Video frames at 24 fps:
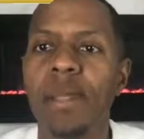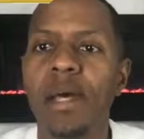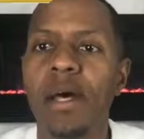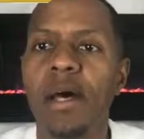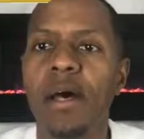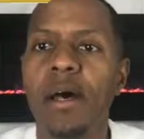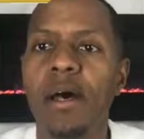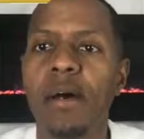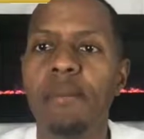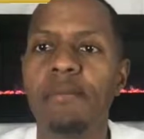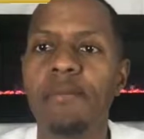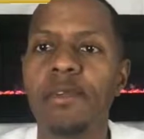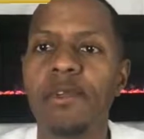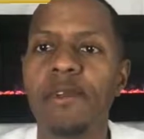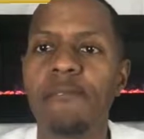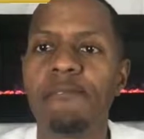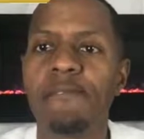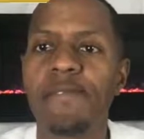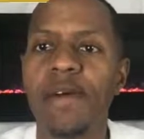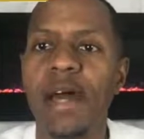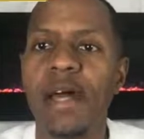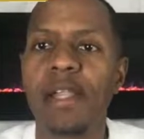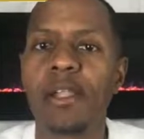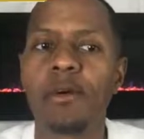You can
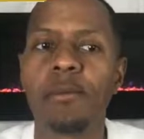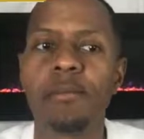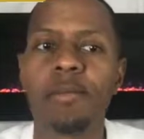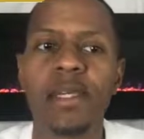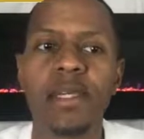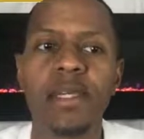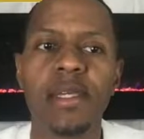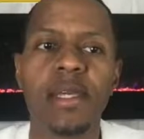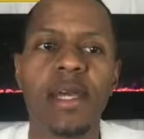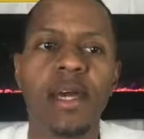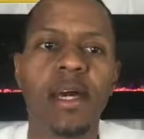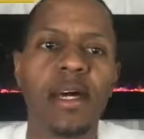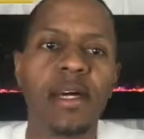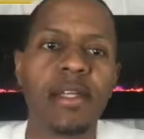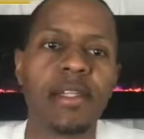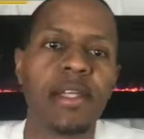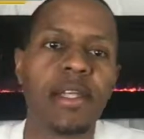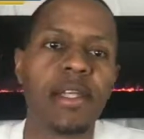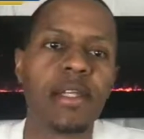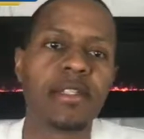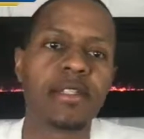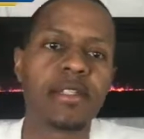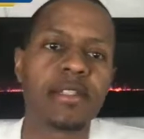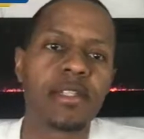follow me on
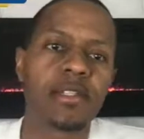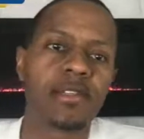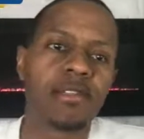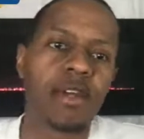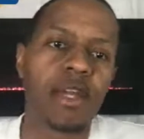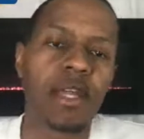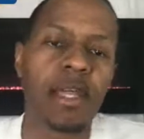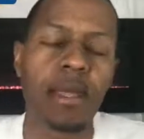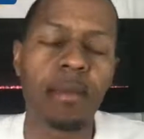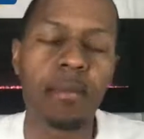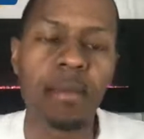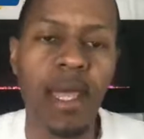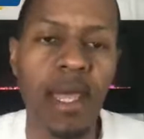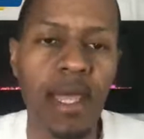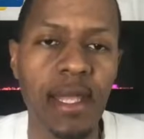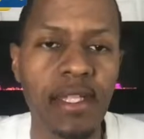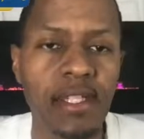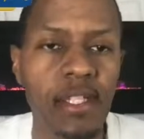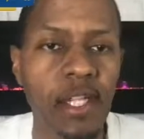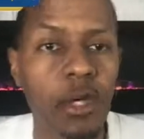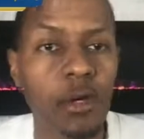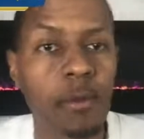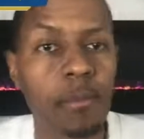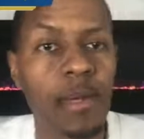Instagram at
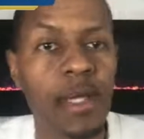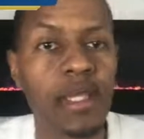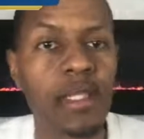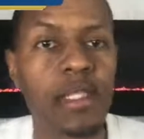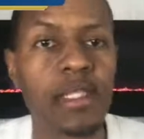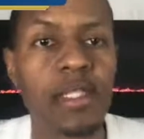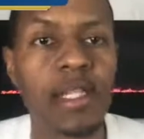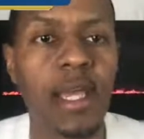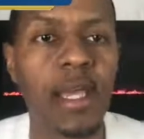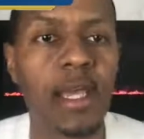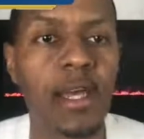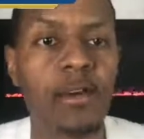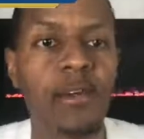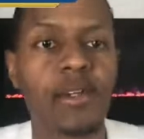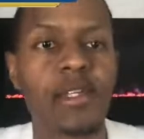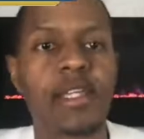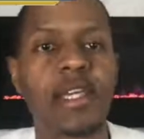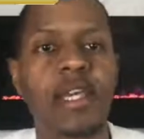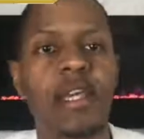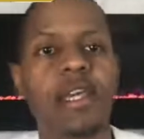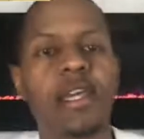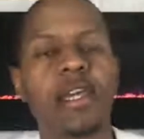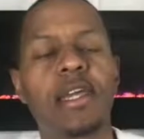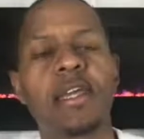No Money Down
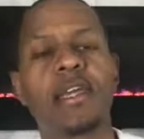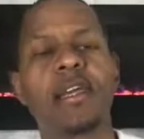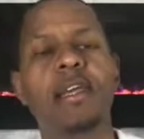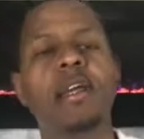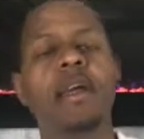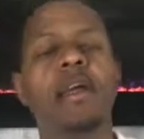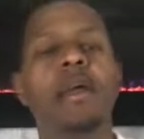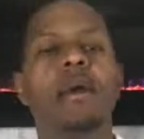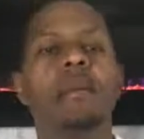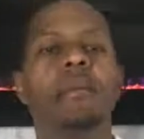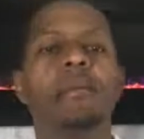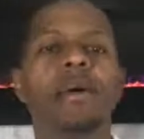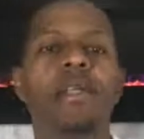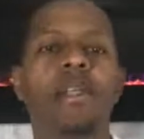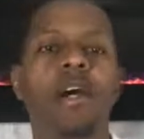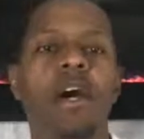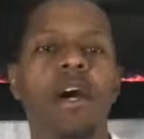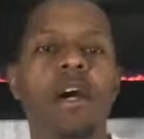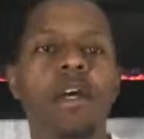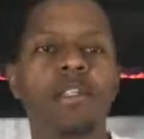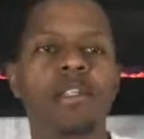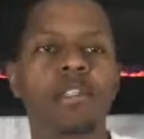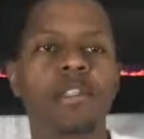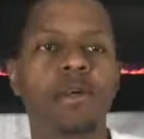King, but
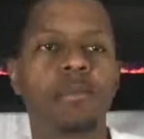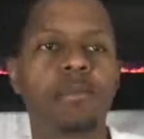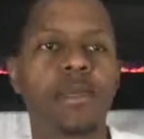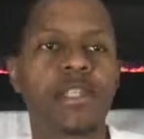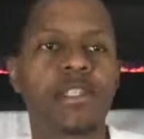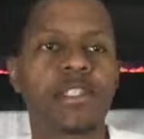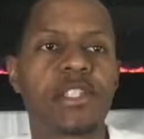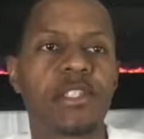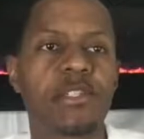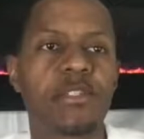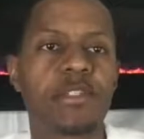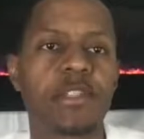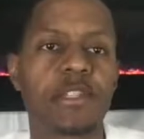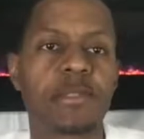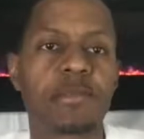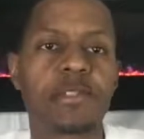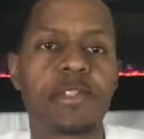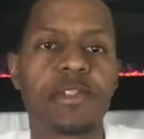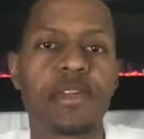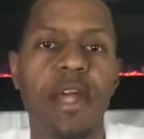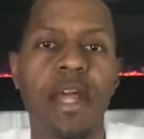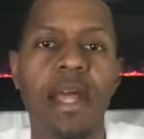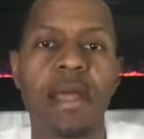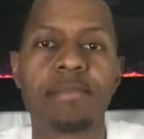also make sure you
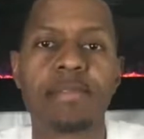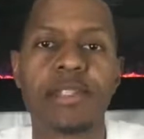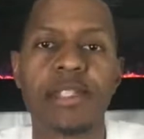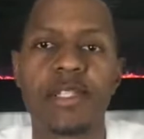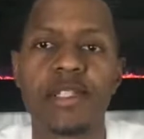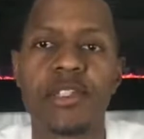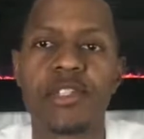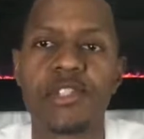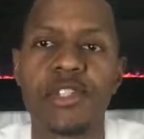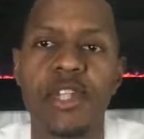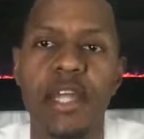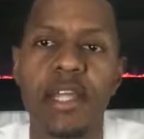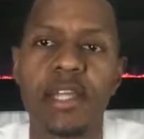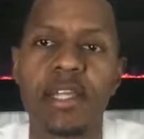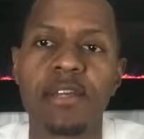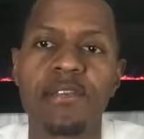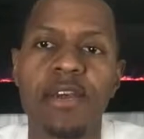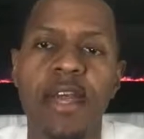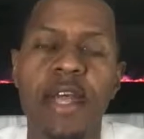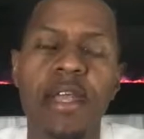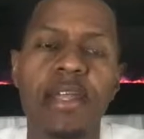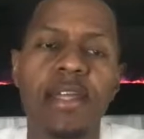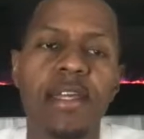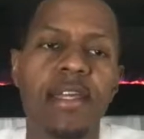subscribe to this training
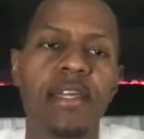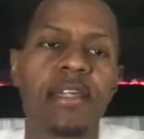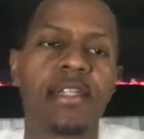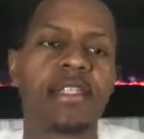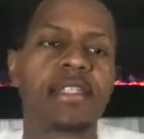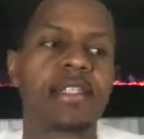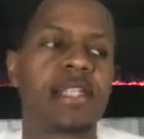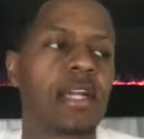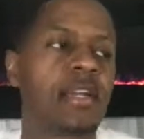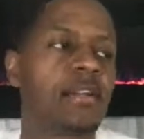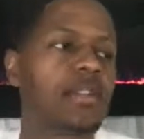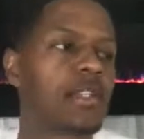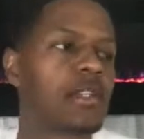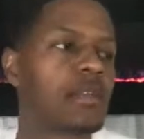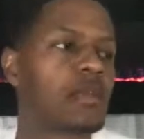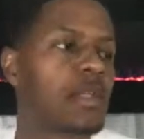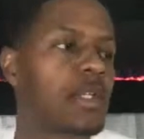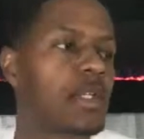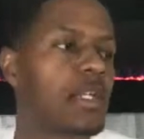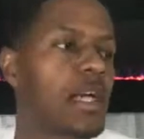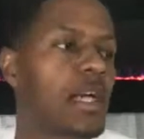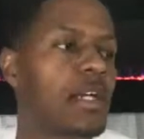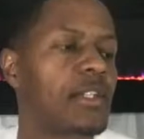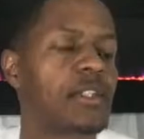right here. Share this with
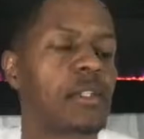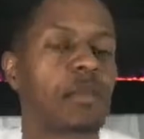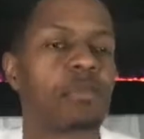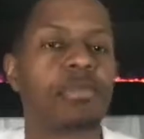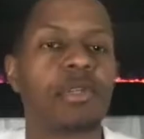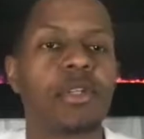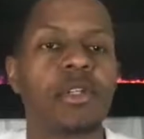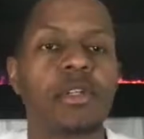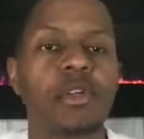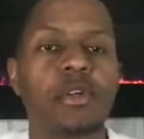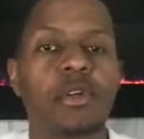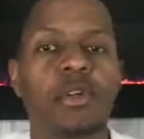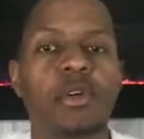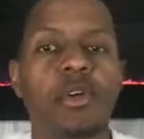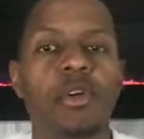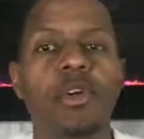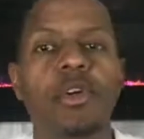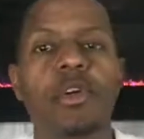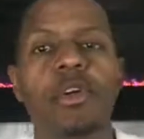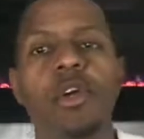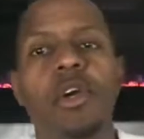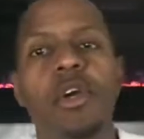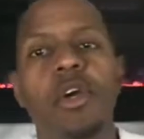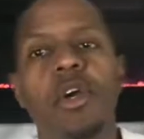an
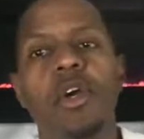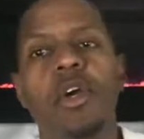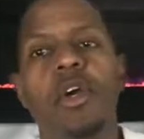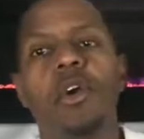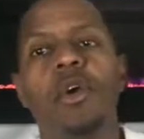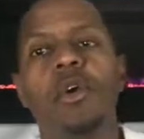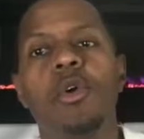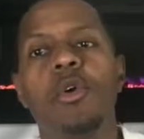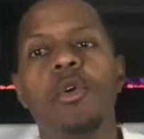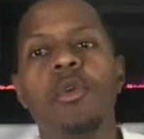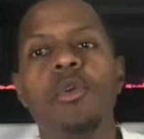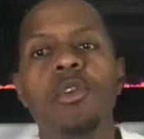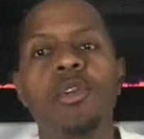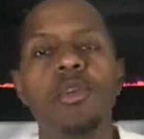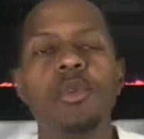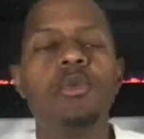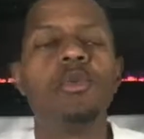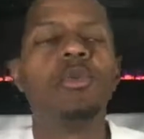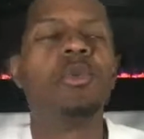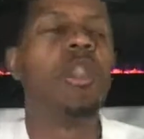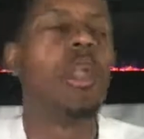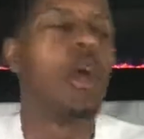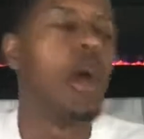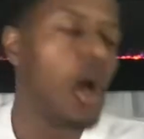entrepreneur who you
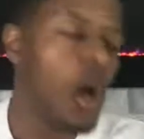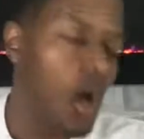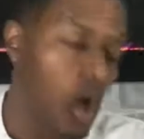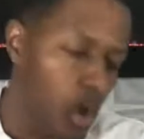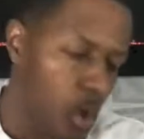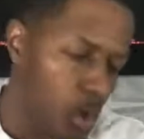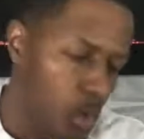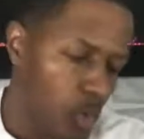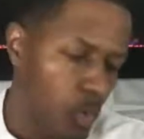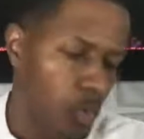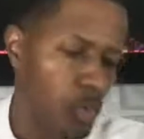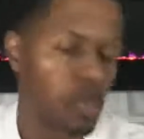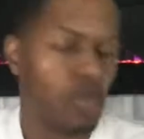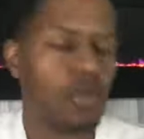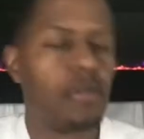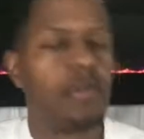know